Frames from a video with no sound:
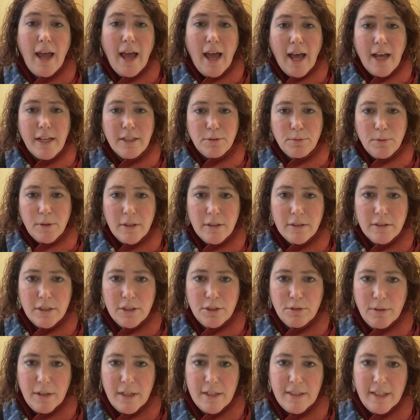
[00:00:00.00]
as well as
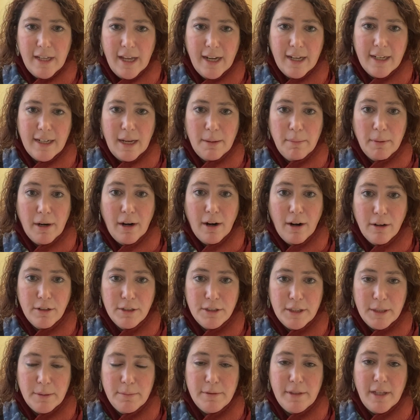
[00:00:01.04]
address the economic
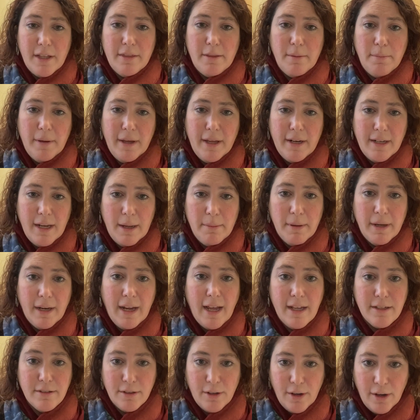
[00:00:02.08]
hardships that the pandemic
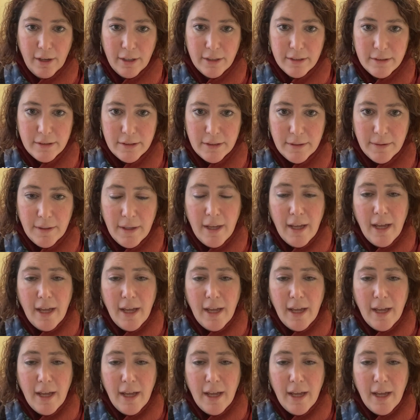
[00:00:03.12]
has caused.